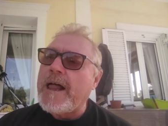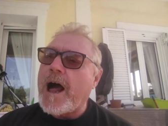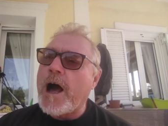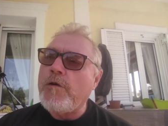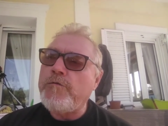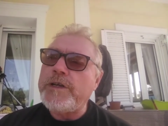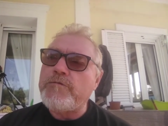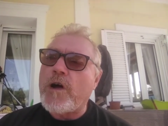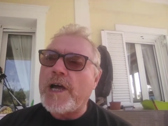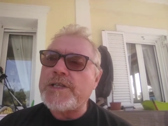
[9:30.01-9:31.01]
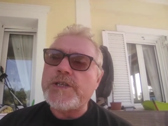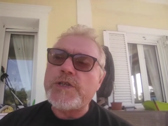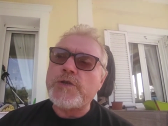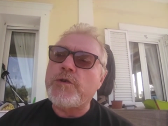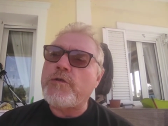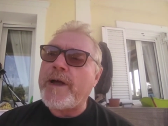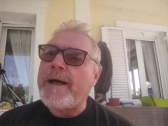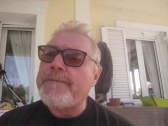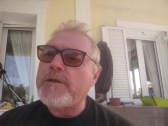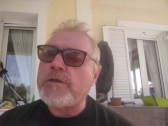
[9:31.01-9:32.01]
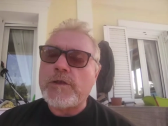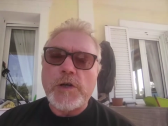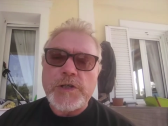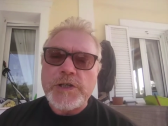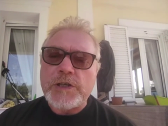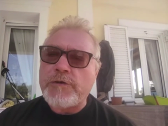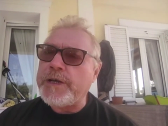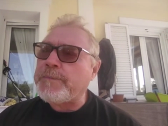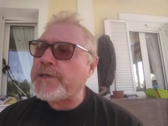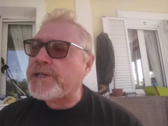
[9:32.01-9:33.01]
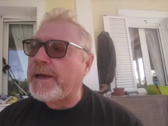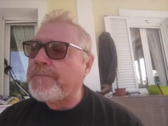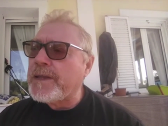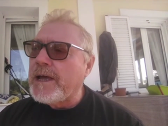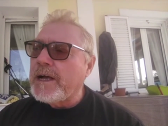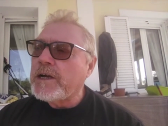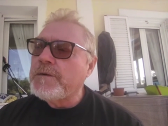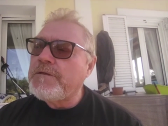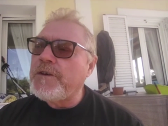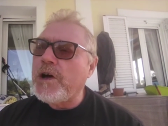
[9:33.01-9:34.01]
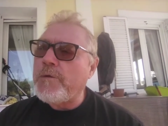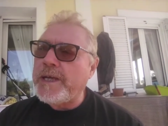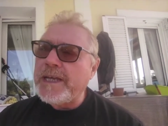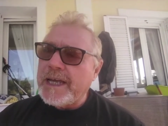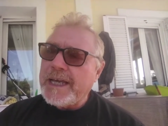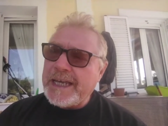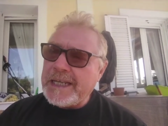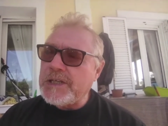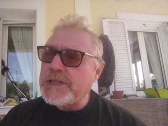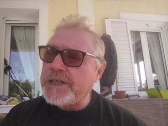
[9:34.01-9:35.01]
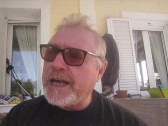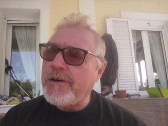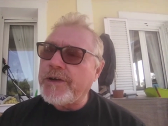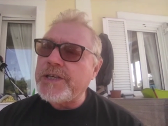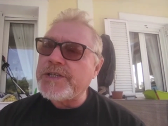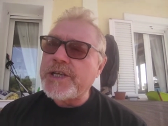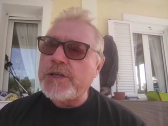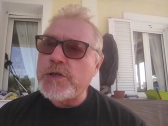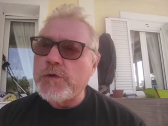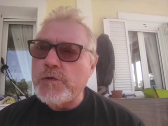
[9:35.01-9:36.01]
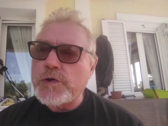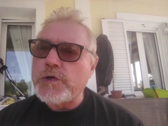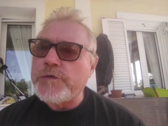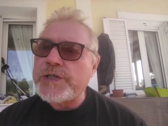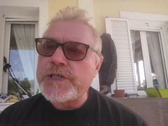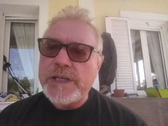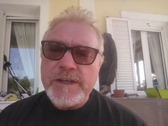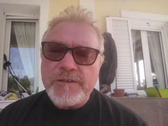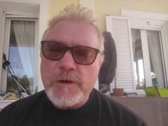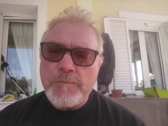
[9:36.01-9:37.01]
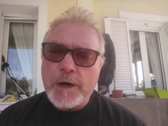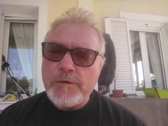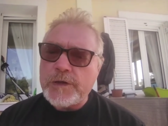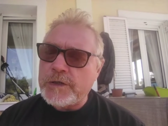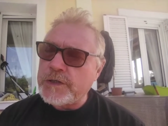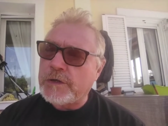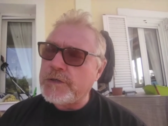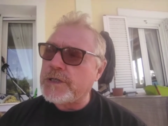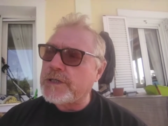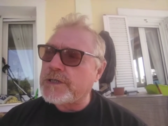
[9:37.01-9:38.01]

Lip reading: only rises to around 33%, confirming it is now essential to receive both doses.